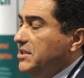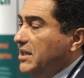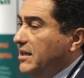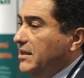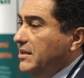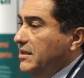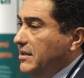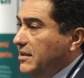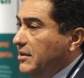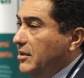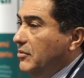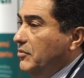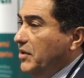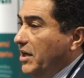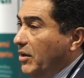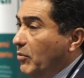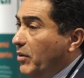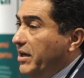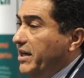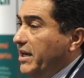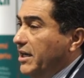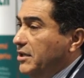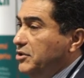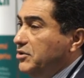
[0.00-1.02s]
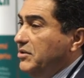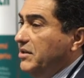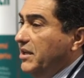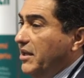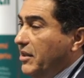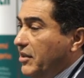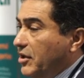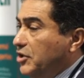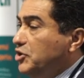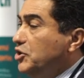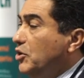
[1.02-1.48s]
they want
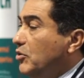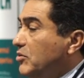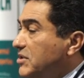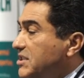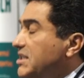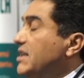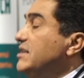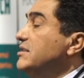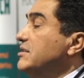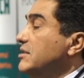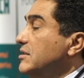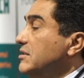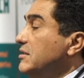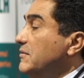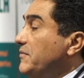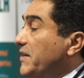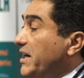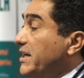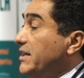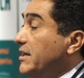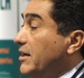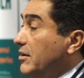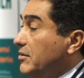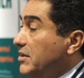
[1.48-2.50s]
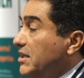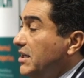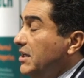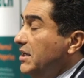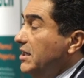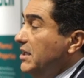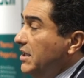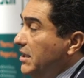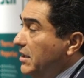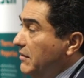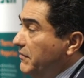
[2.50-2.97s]
actually a threshold sensor to find out
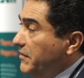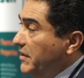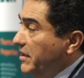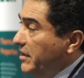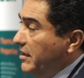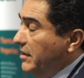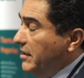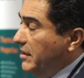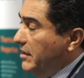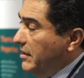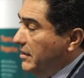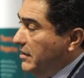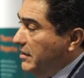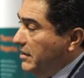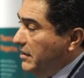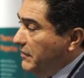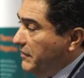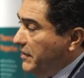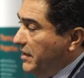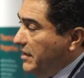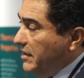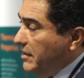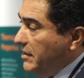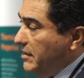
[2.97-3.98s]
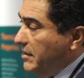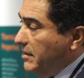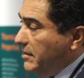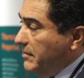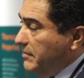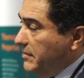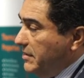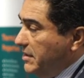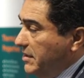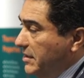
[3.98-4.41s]
if the